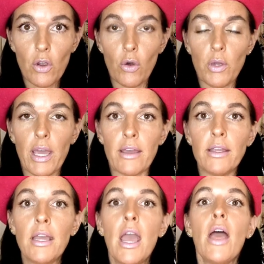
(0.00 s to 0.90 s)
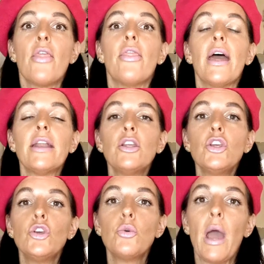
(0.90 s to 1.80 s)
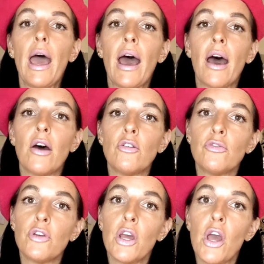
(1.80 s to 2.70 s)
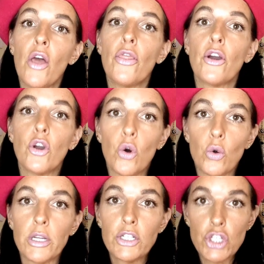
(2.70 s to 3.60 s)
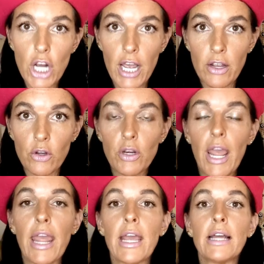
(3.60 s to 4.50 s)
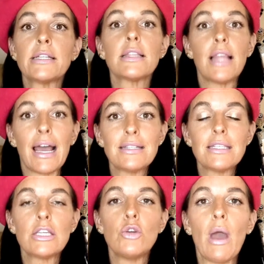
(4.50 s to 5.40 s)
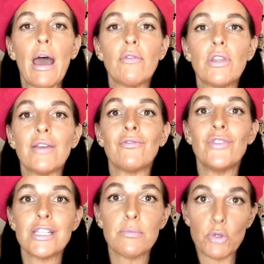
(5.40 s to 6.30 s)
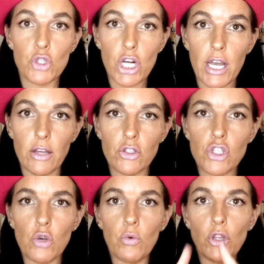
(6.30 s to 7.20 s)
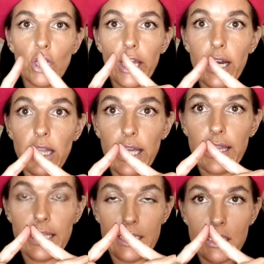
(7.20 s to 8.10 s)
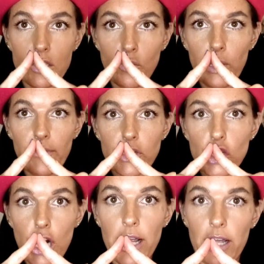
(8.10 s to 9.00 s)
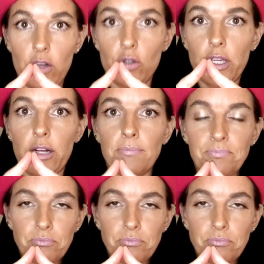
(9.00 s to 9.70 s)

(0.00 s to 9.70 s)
okay? Then you have the golden child, and lastly, you have the invisible child. So we'll look at it like this. So we have a triangle here.